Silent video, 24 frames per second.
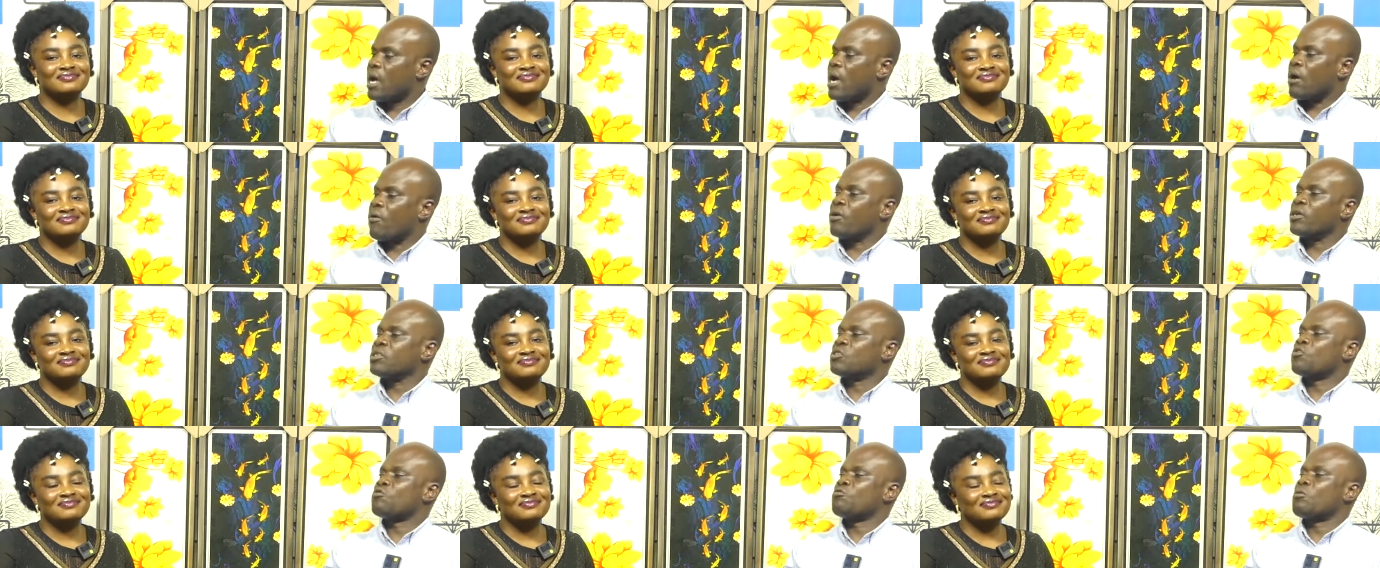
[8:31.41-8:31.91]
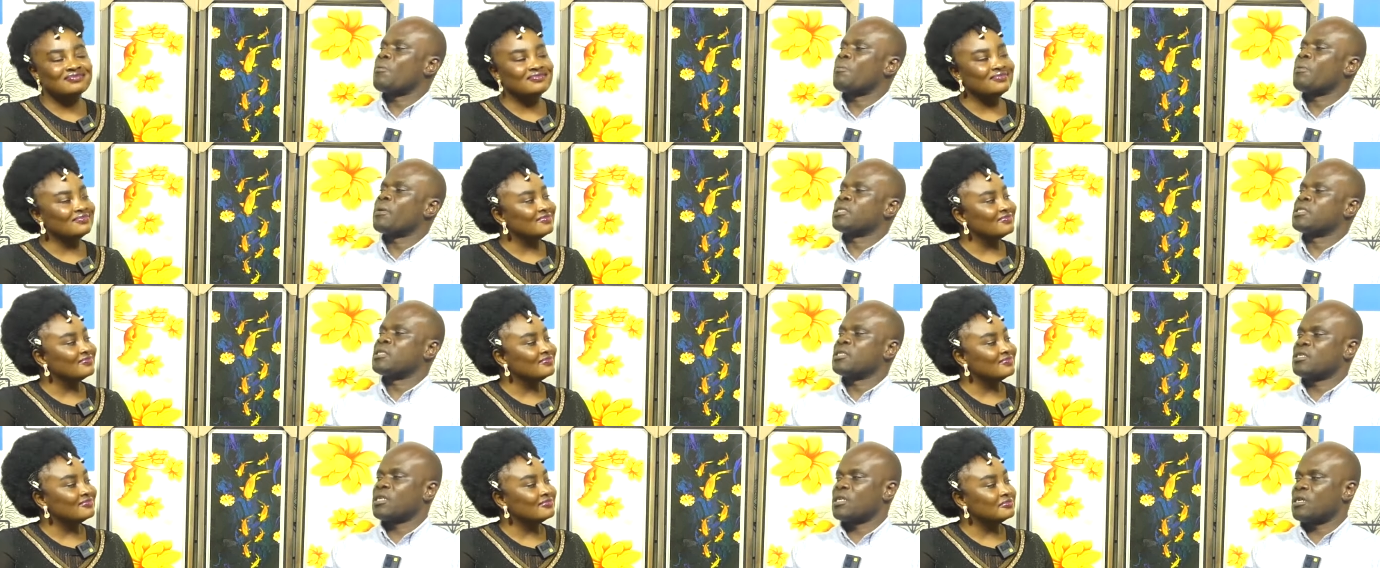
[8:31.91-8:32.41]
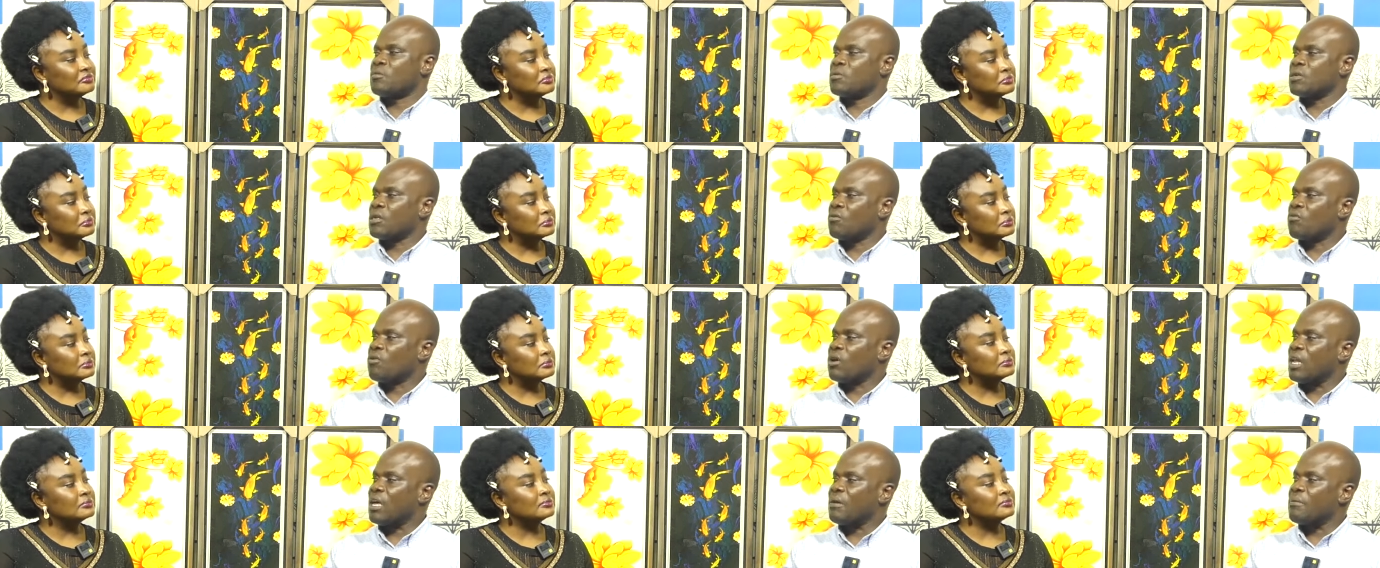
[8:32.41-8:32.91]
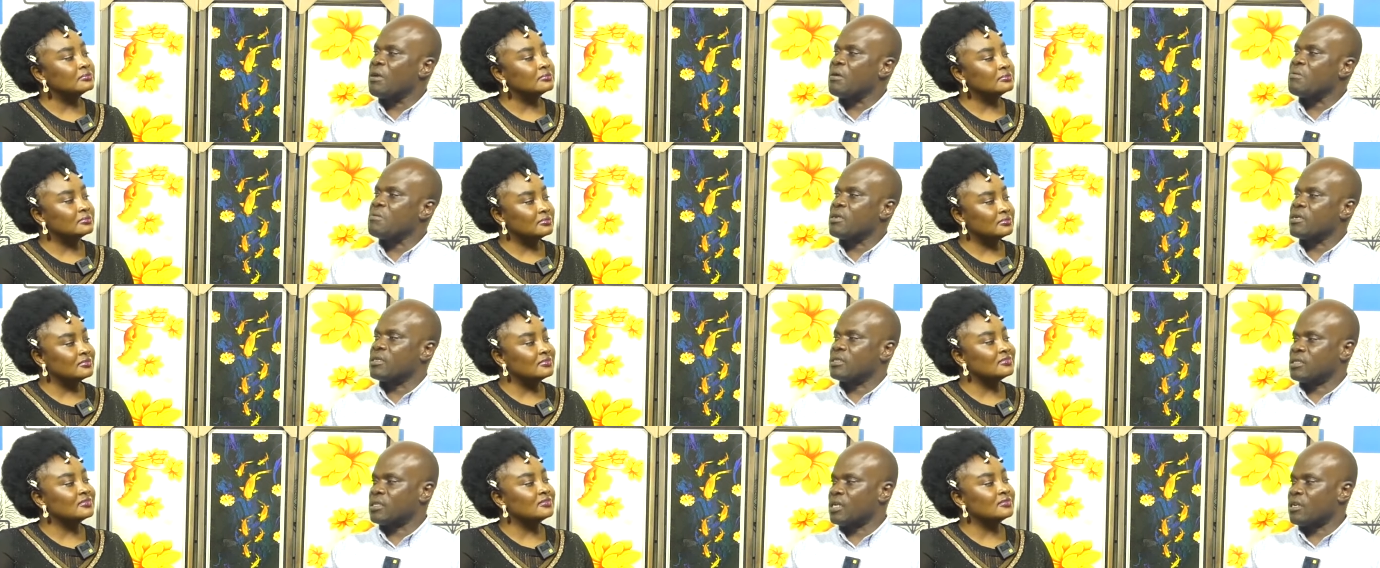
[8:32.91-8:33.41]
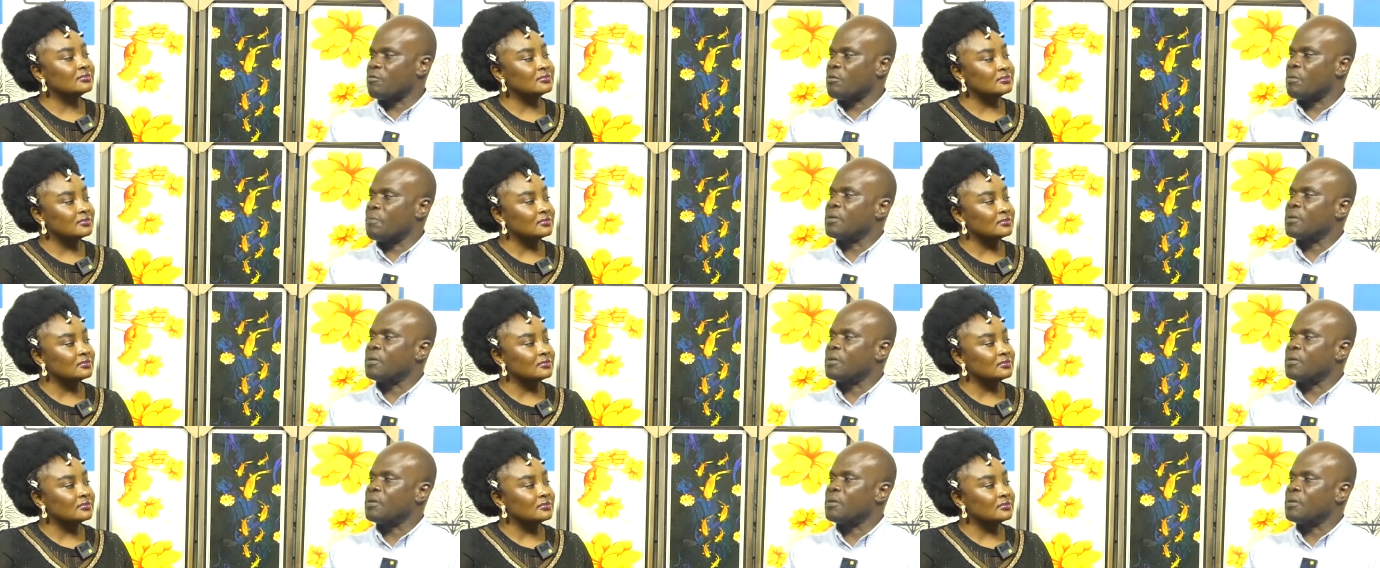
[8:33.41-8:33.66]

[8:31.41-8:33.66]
Speaker 1: I was on a party and I am Calabami and San